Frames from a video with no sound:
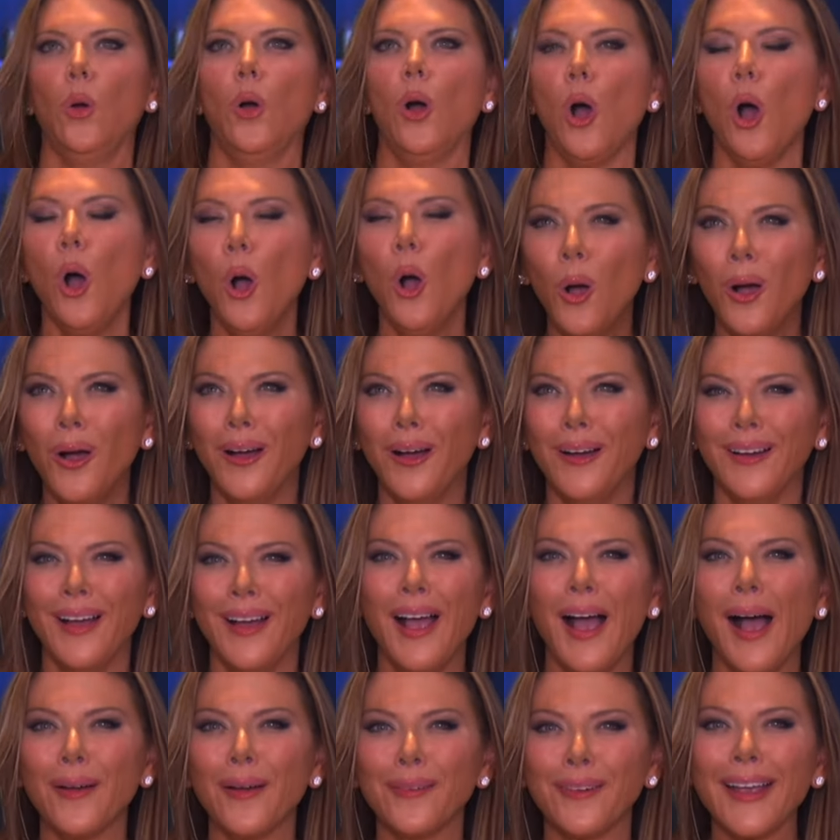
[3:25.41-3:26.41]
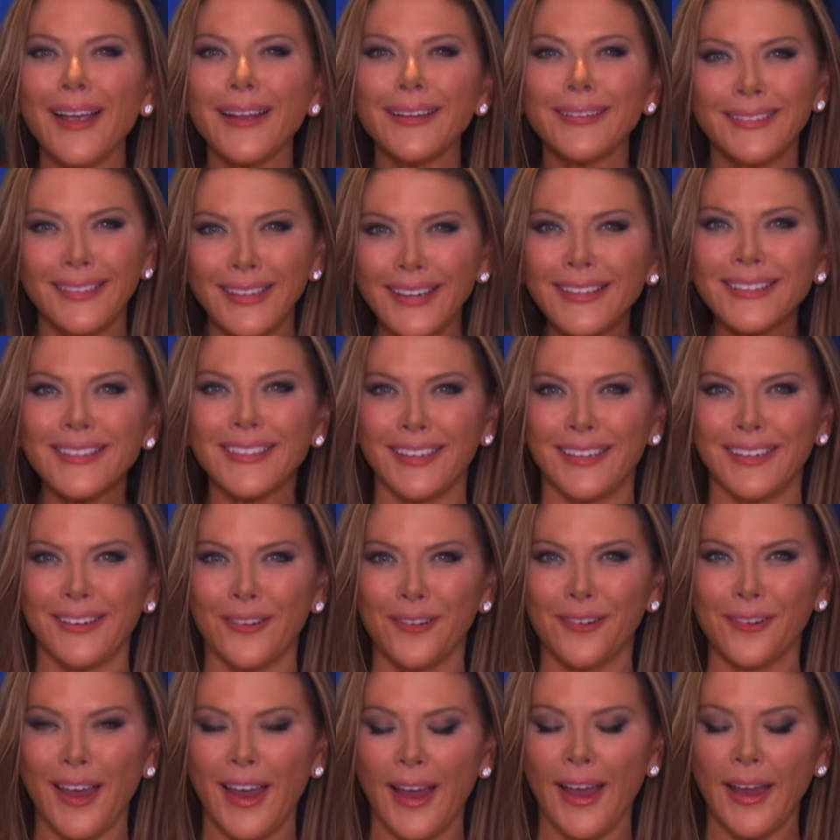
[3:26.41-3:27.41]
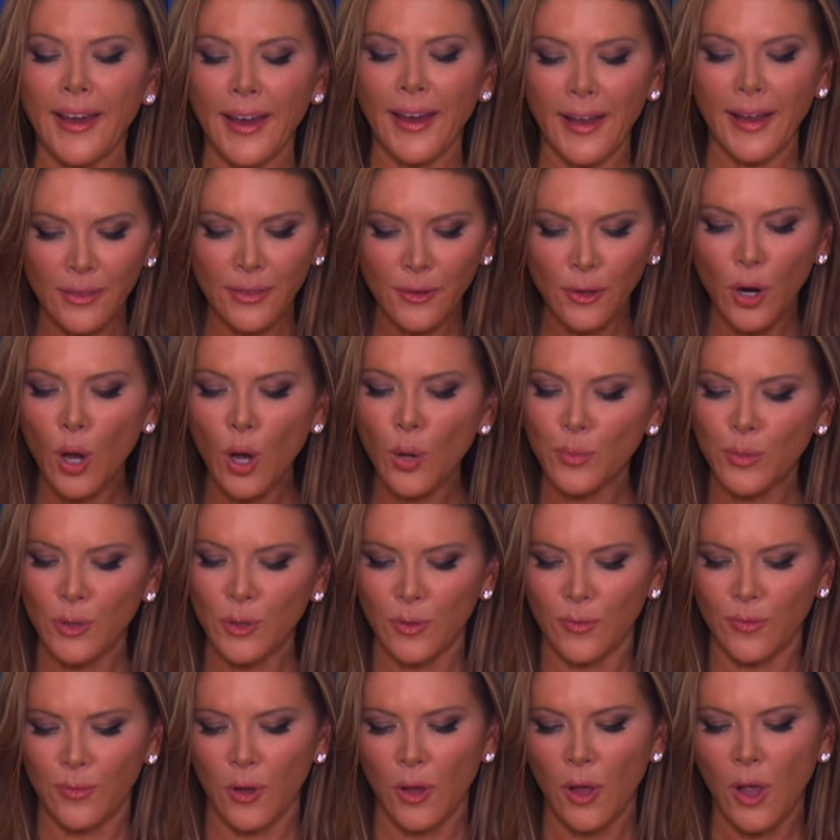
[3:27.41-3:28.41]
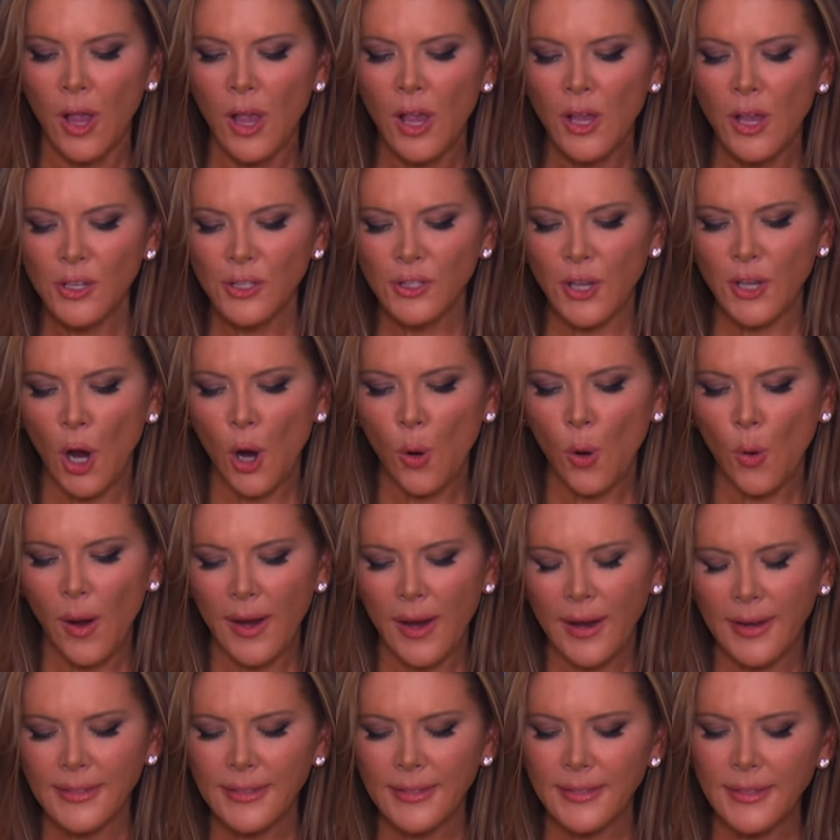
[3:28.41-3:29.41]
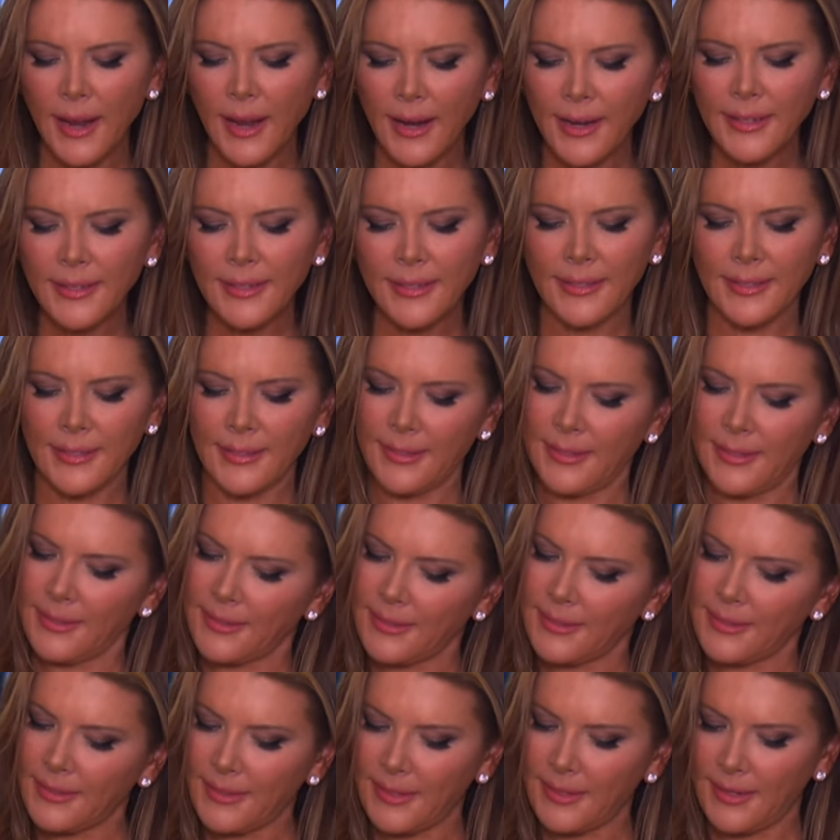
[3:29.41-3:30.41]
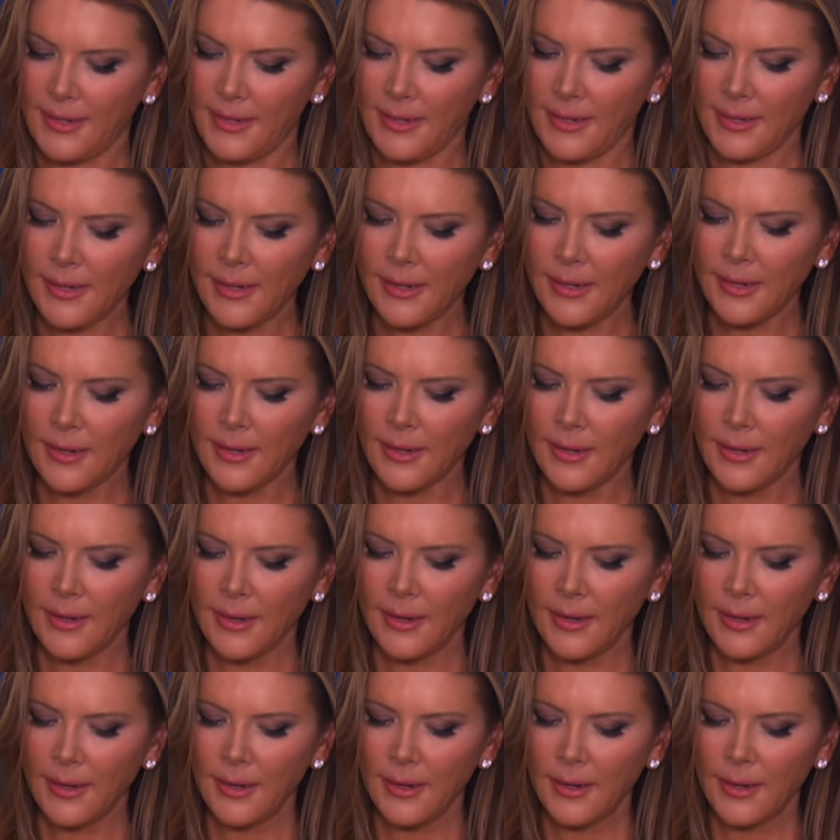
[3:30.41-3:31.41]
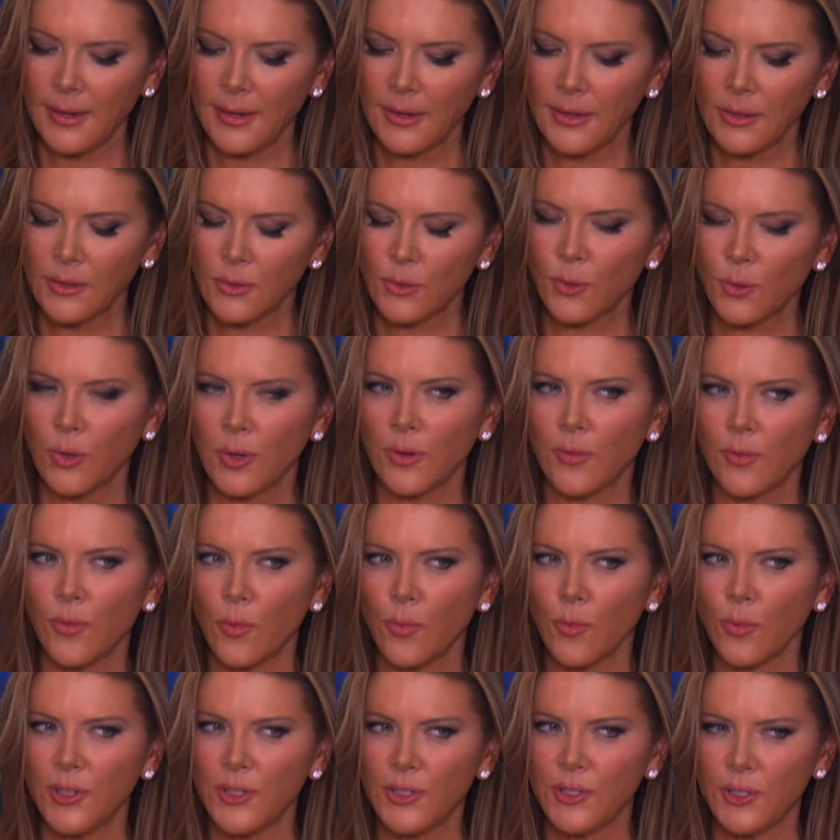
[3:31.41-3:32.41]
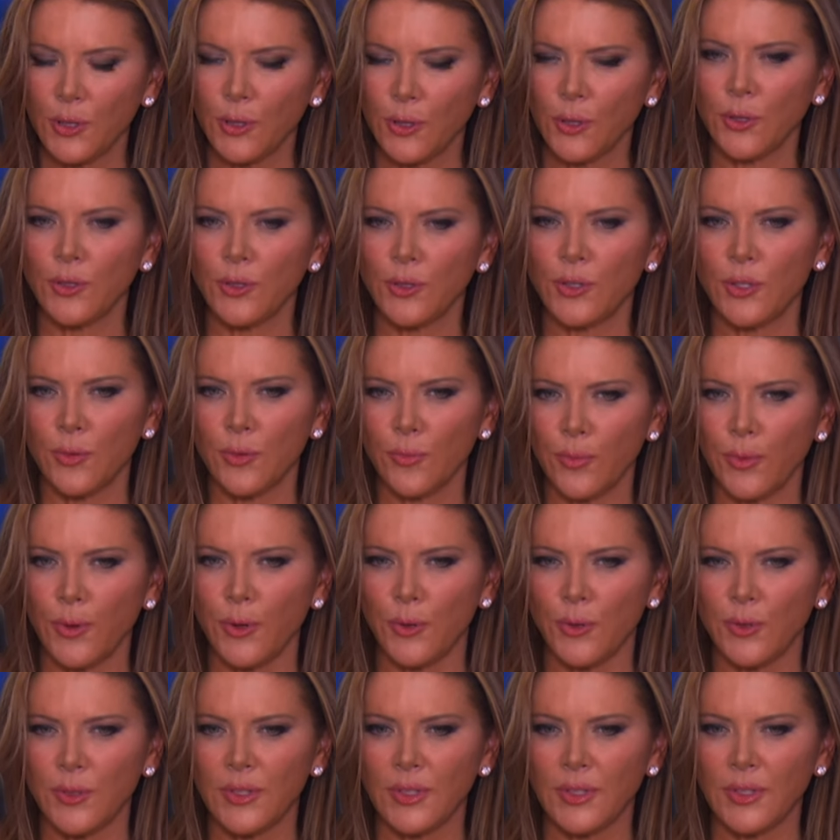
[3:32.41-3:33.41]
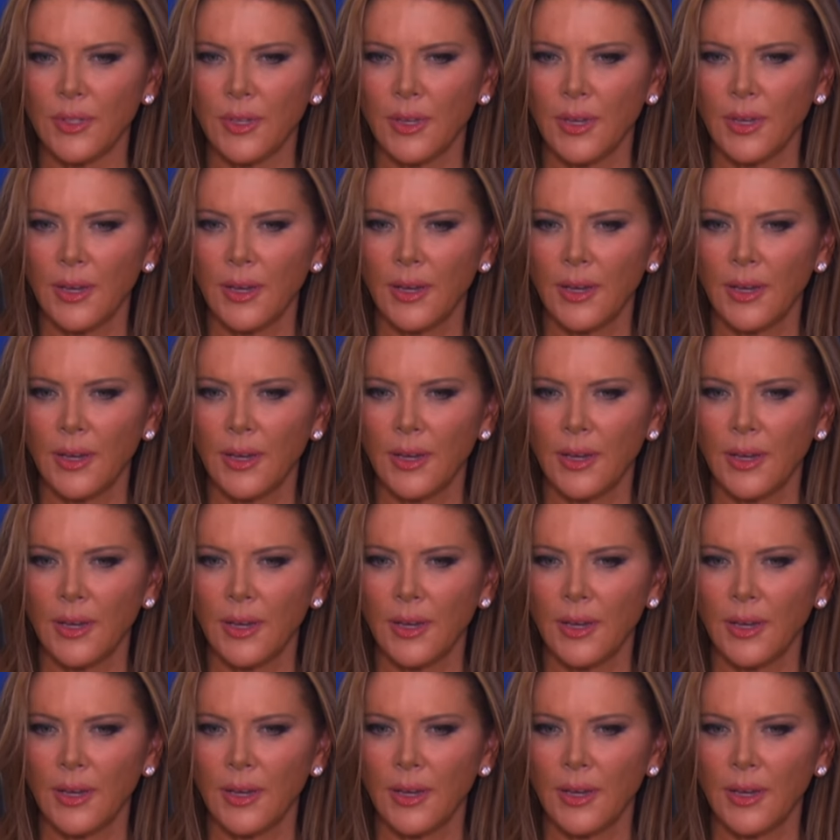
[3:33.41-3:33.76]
oh, I'm getting dizzy, okay? And they're all beautiful. So it's nice to see sort of a return to roots.